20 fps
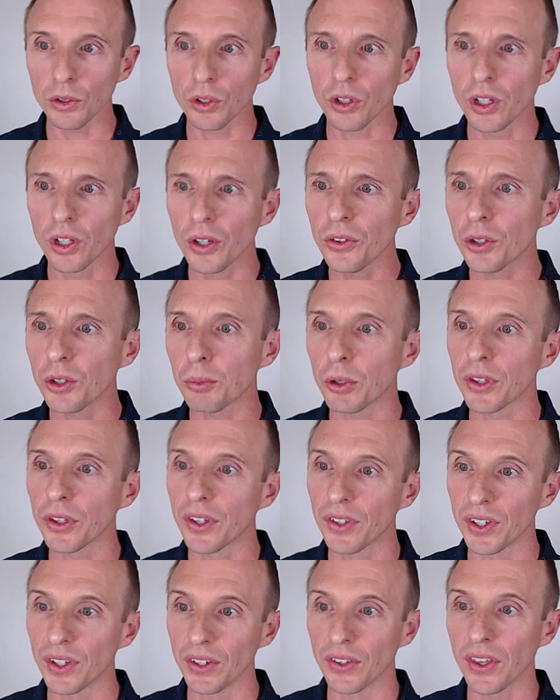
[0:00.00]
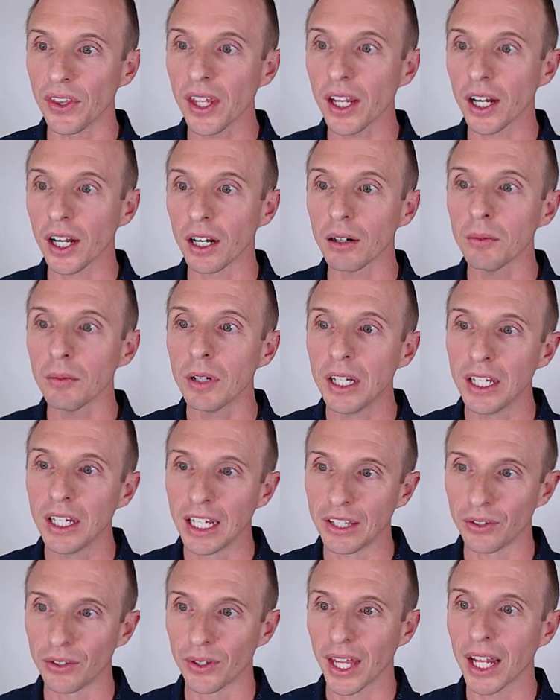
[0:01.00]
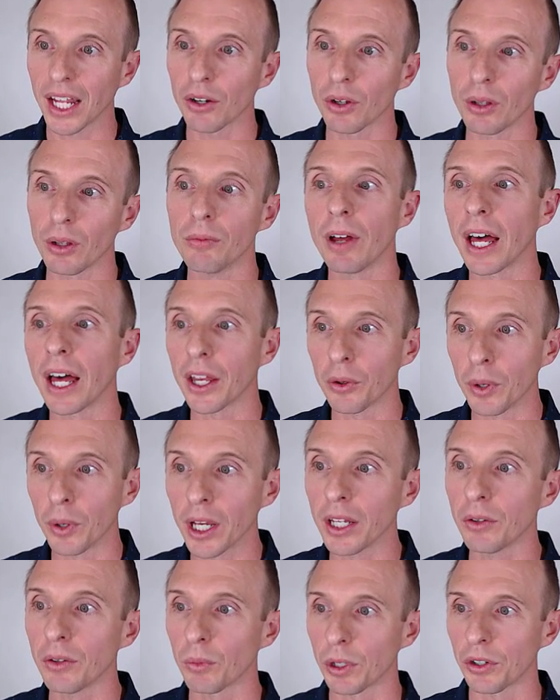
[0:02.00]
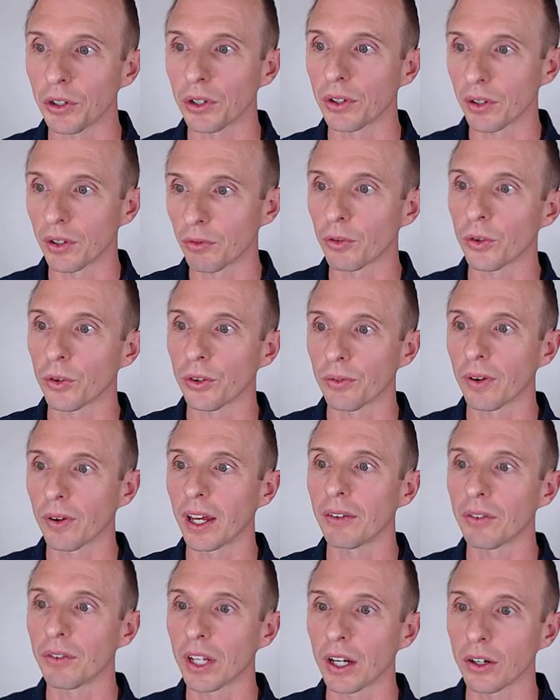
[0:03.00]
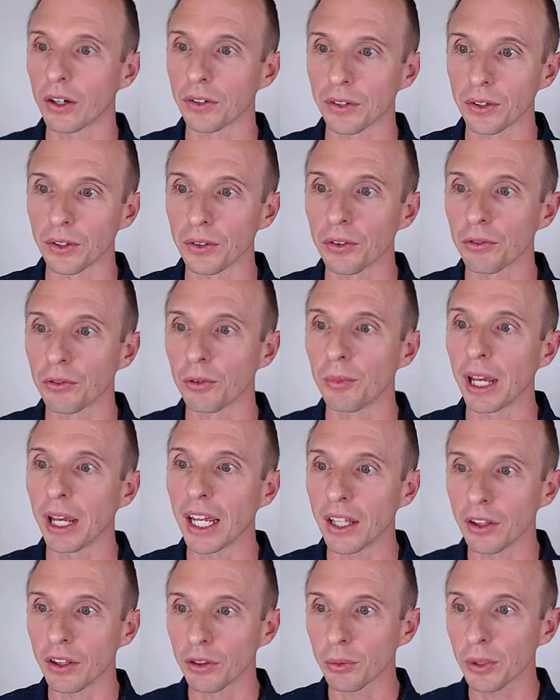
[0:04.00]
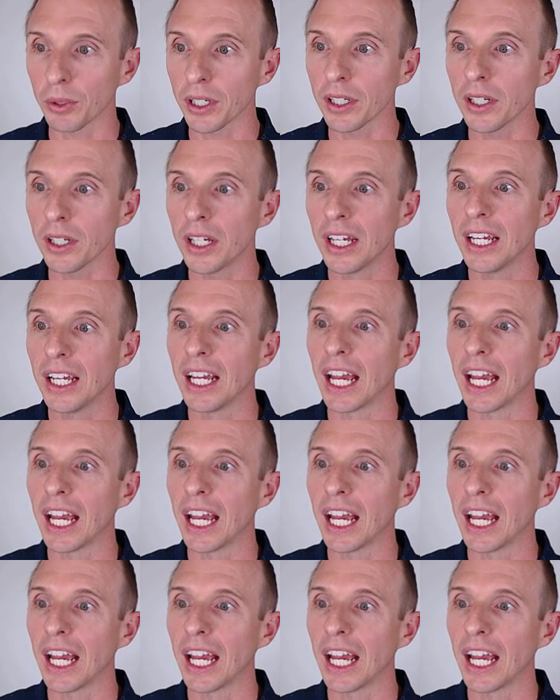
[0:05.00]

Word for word: Close the parentheses there, so that'll evaluate, return the first five characters from A3,